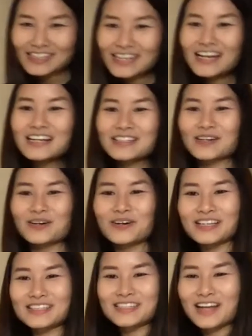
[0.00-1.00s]
so
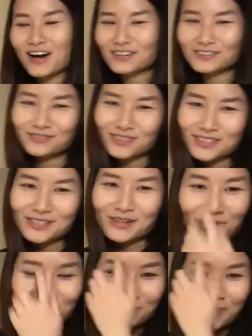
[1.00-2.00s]
it's not it's no
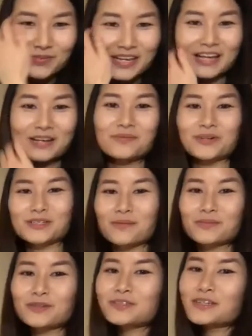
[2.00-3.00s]
use for me anymore. So I'm
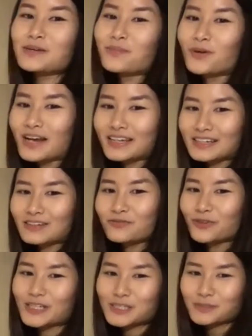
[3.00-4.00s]
using it more like a
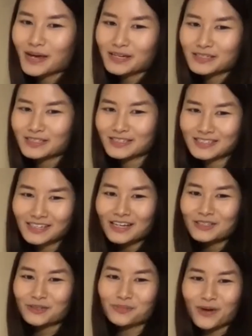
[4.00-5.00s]
free space
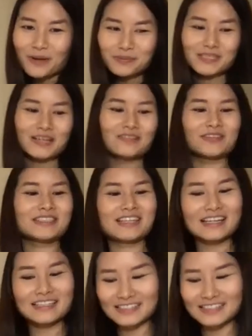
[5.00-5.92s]
to prep stuff instead.